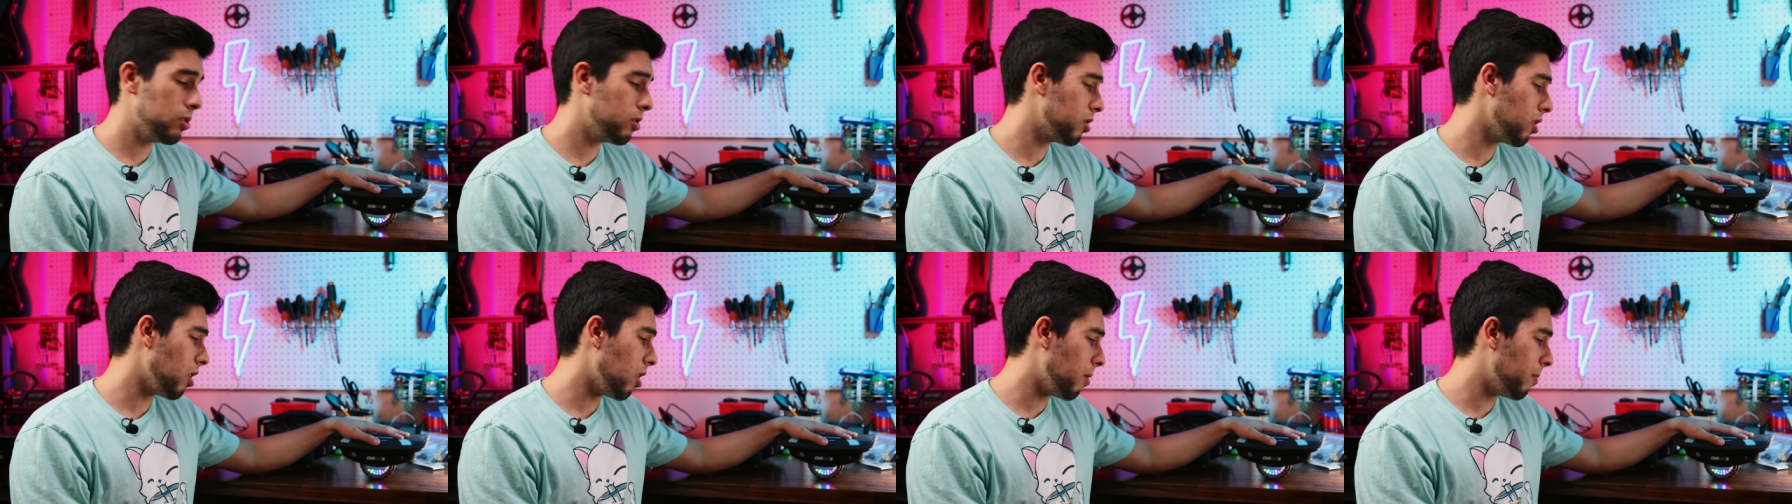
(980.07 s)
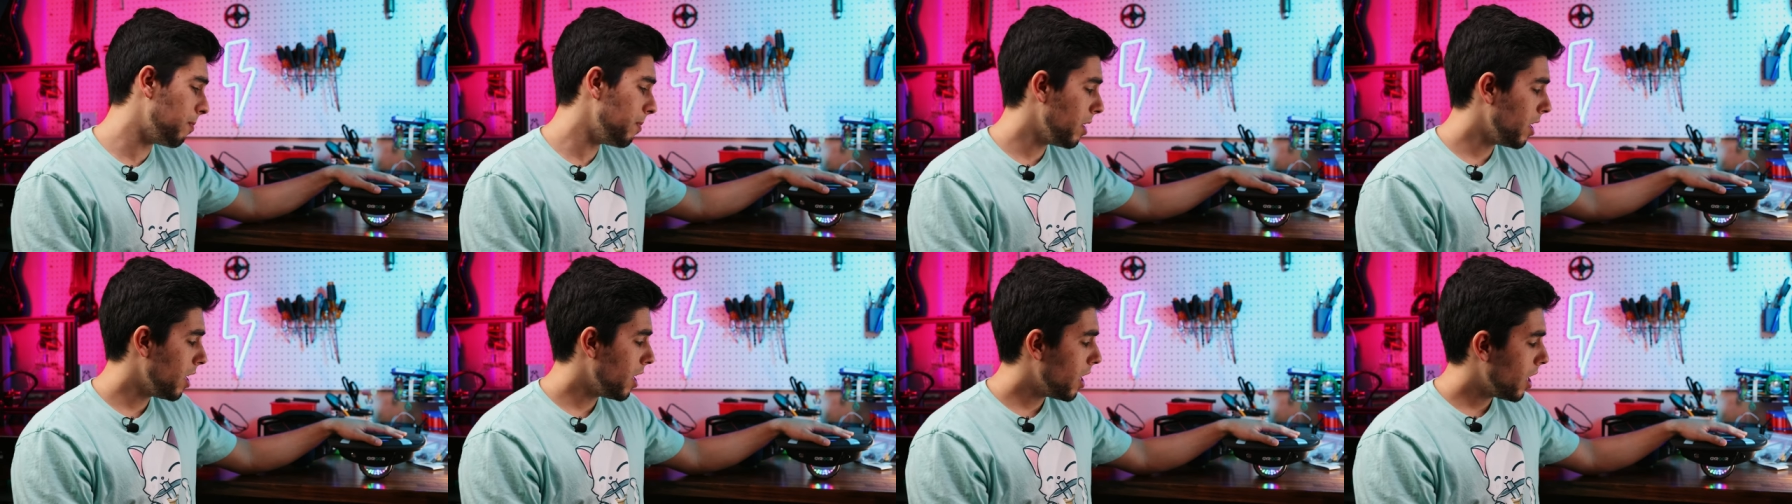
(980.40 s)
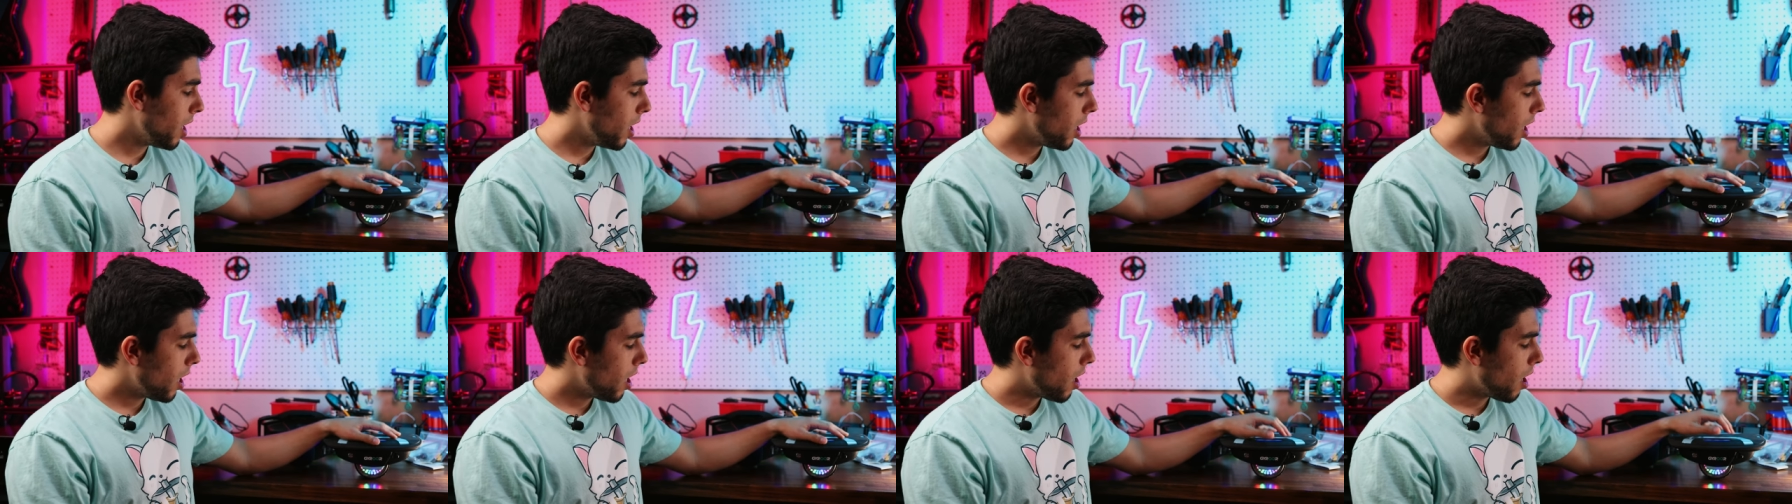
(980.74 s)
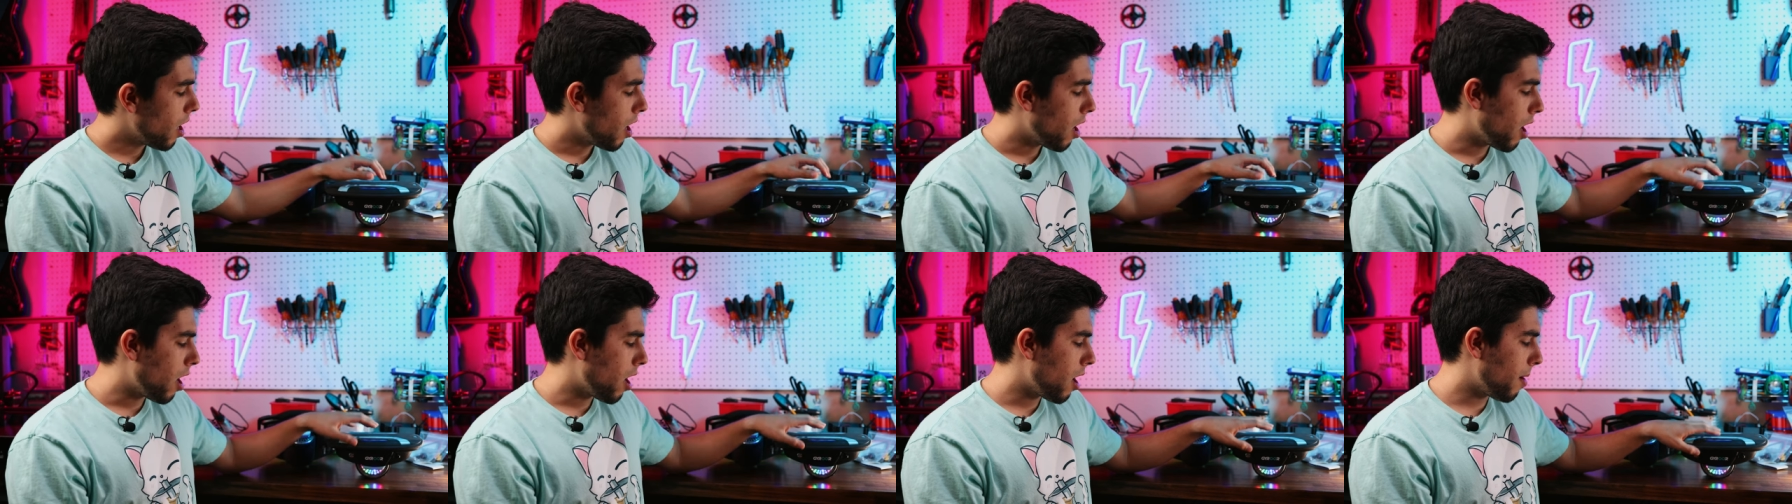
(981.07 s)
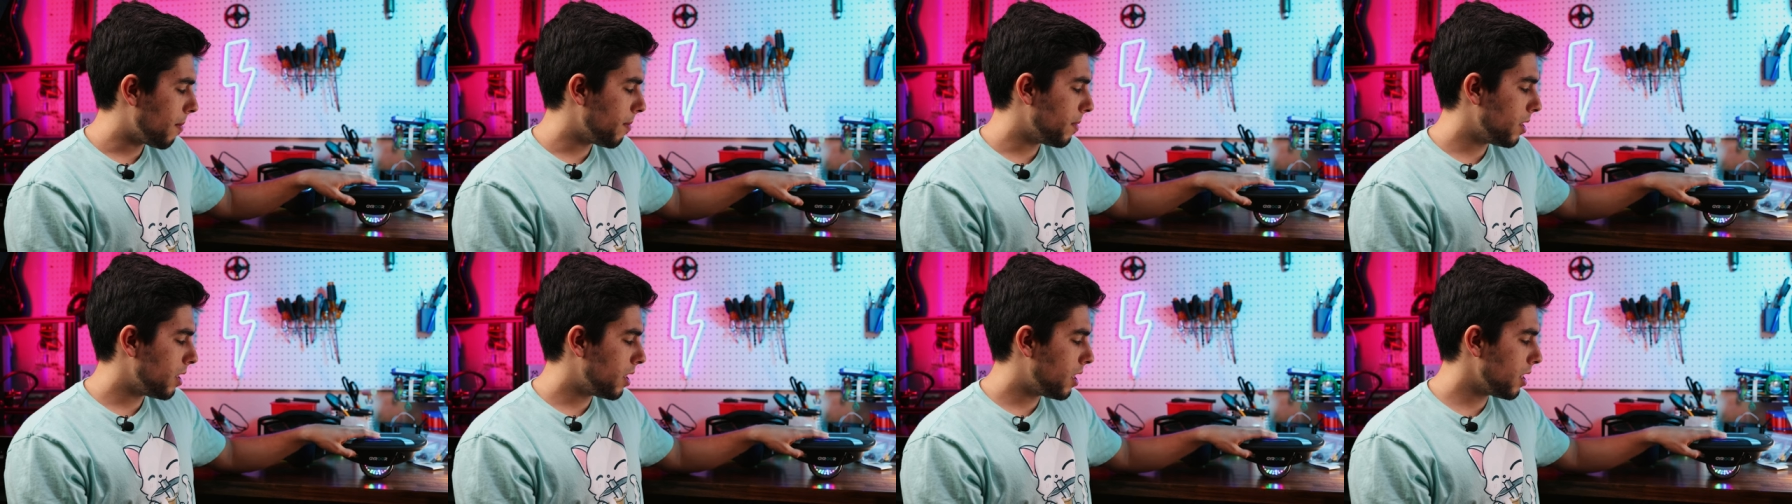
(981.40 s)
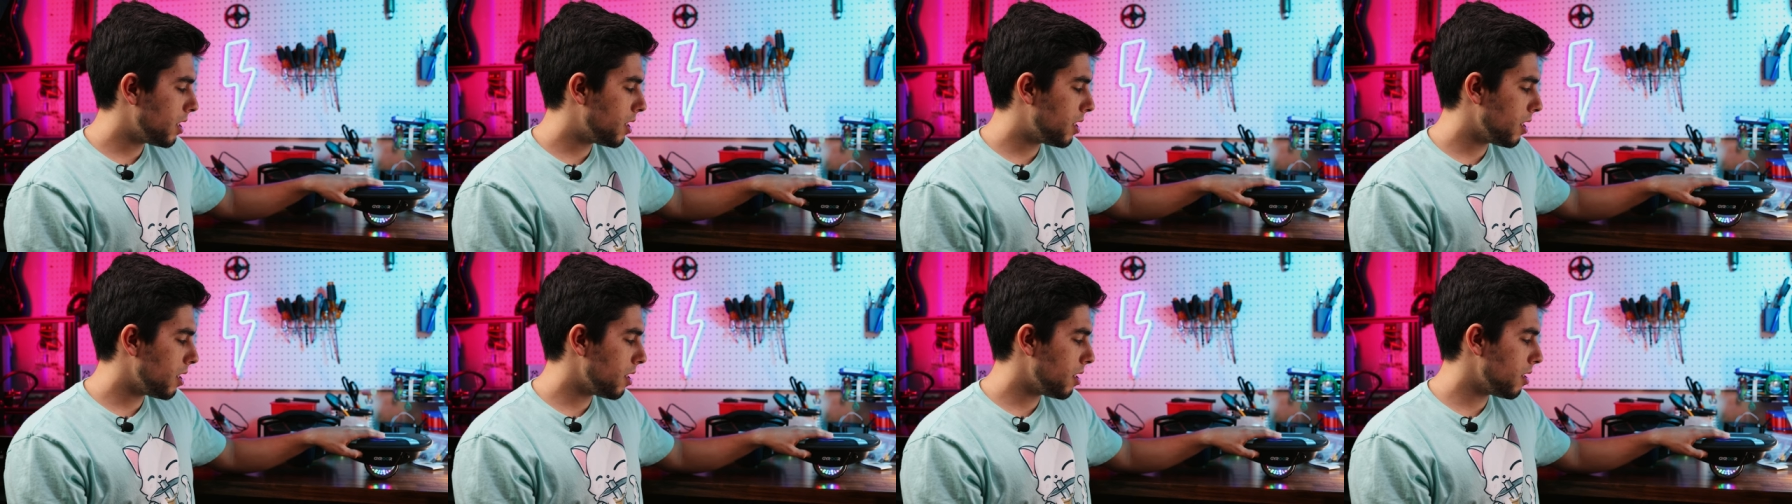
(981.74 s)
So um,
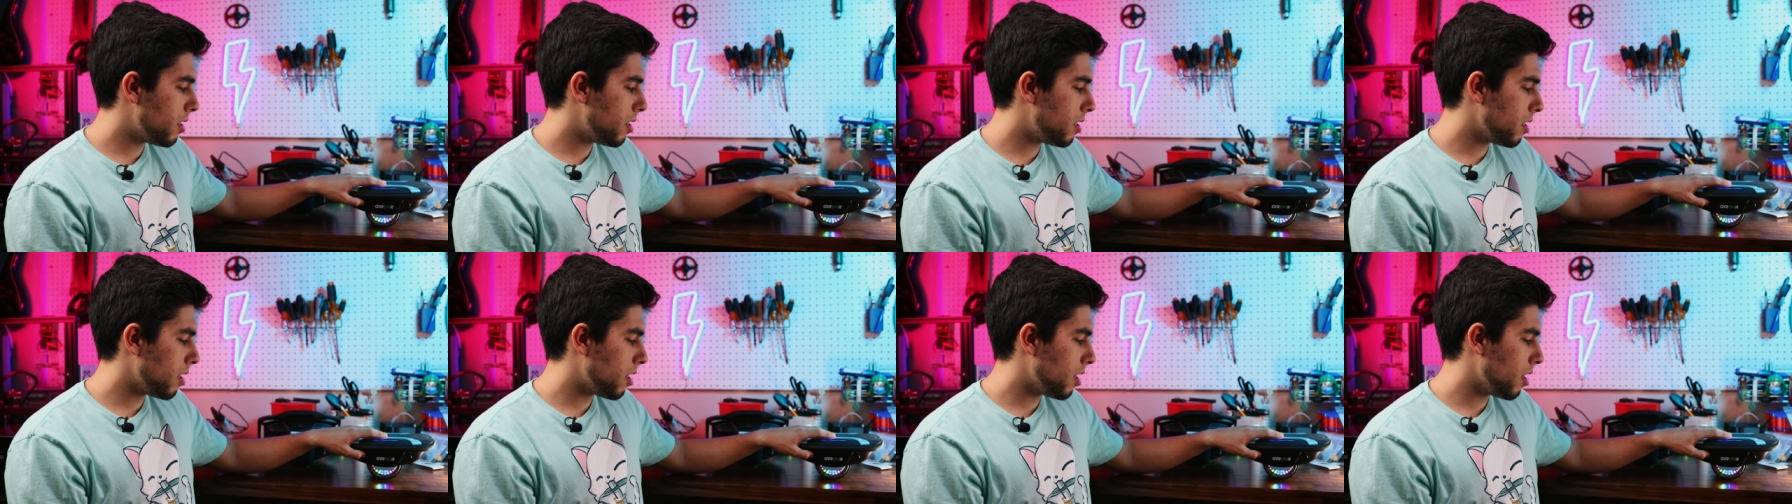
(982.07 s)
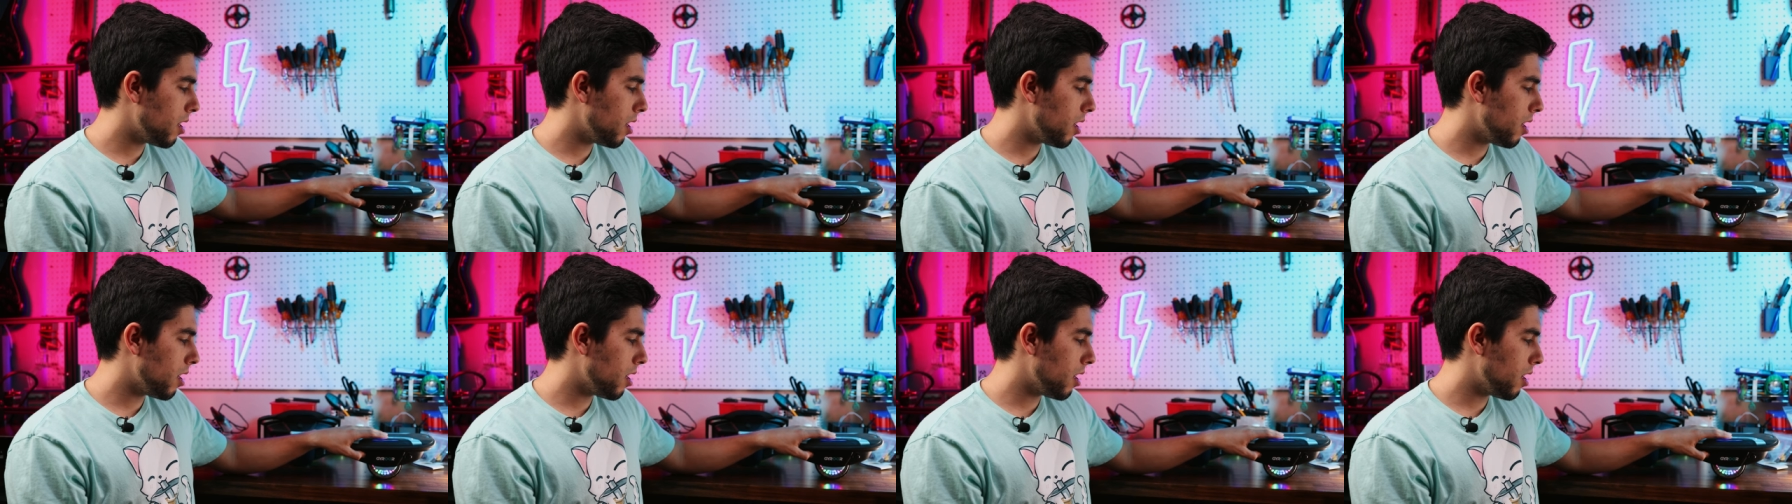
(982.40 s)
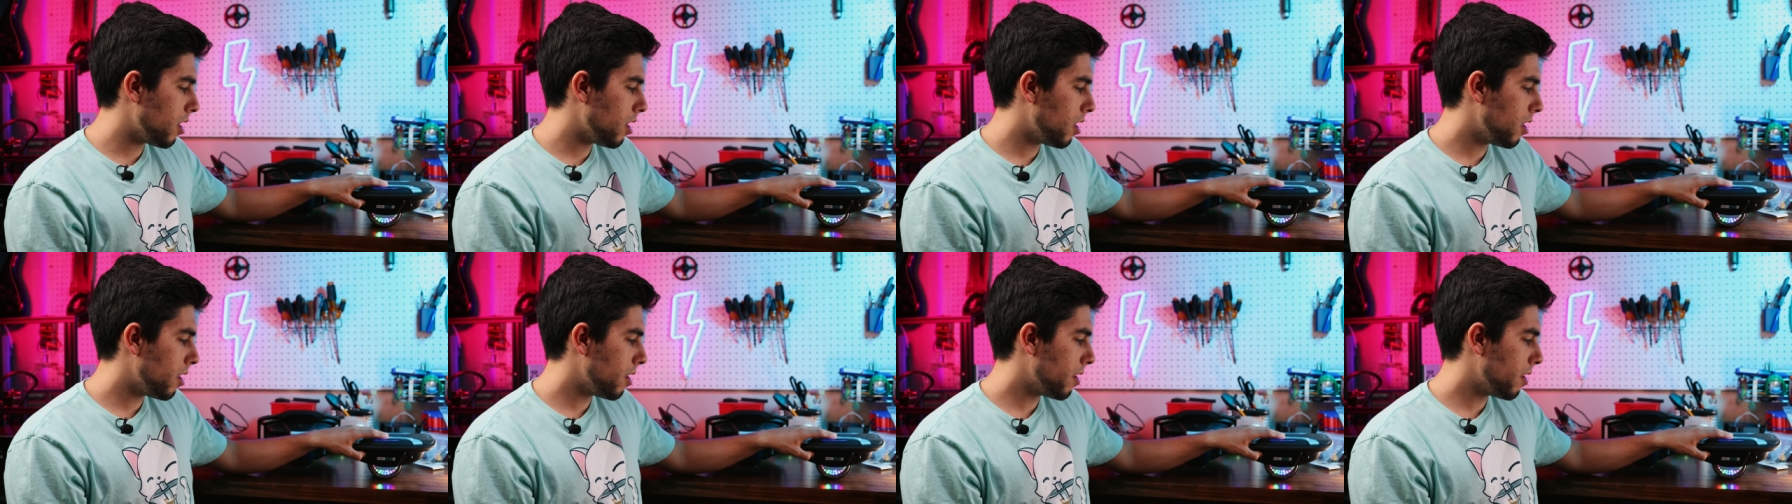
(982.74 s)
this is a